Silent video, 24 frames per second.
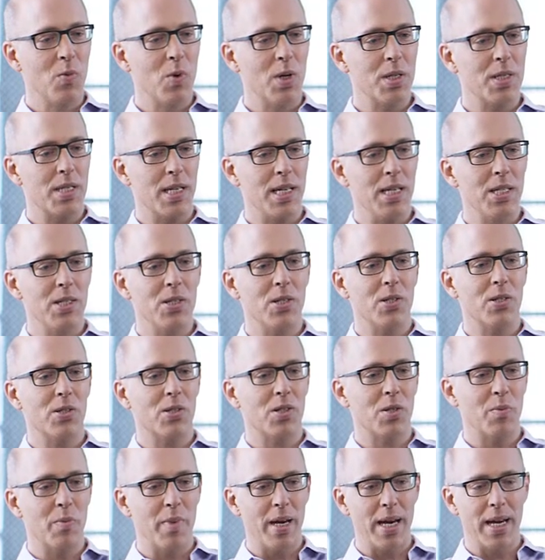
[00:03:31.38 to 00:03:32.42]
was easier
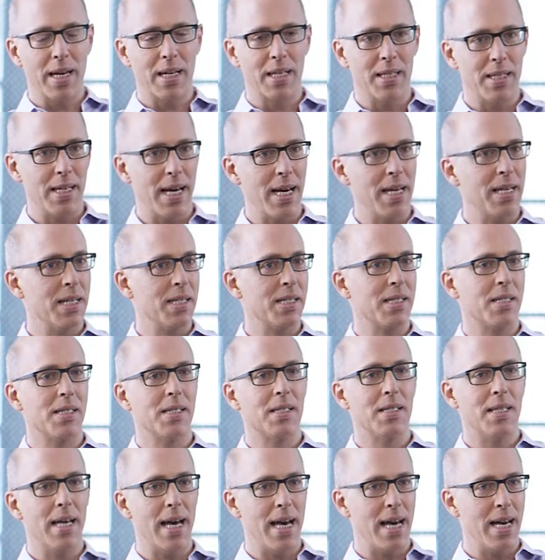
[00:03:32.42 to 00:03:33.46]
to make
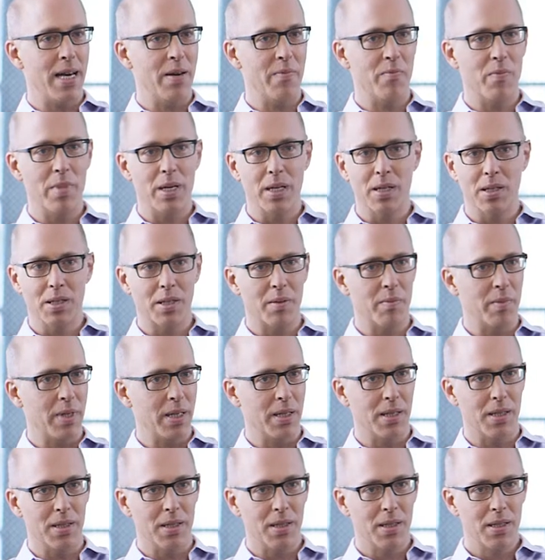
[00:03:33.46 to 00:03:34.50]
day-to-day,
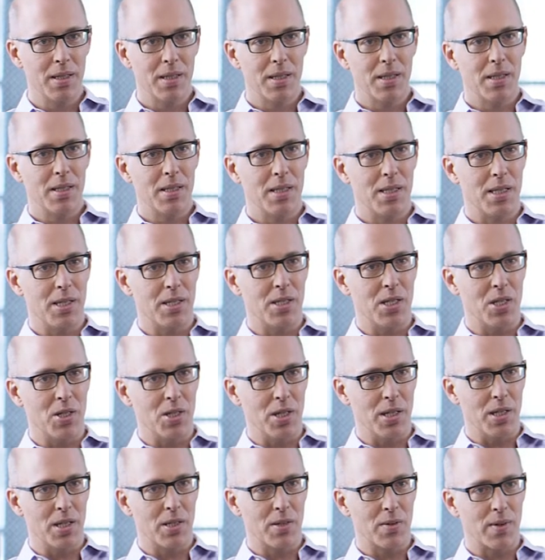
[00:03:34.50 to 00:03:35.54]
meal-to-meal
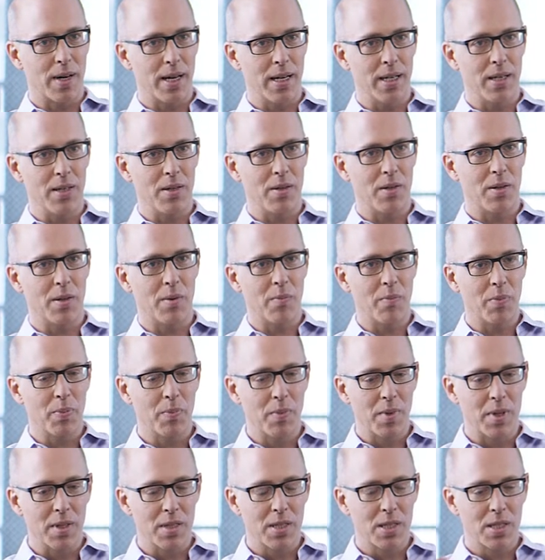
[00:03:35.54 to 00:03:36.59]
decisions, right?
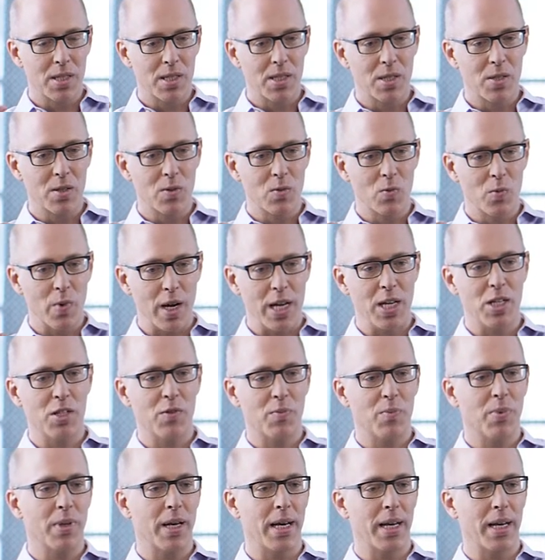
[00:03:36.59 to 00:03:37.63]
This range of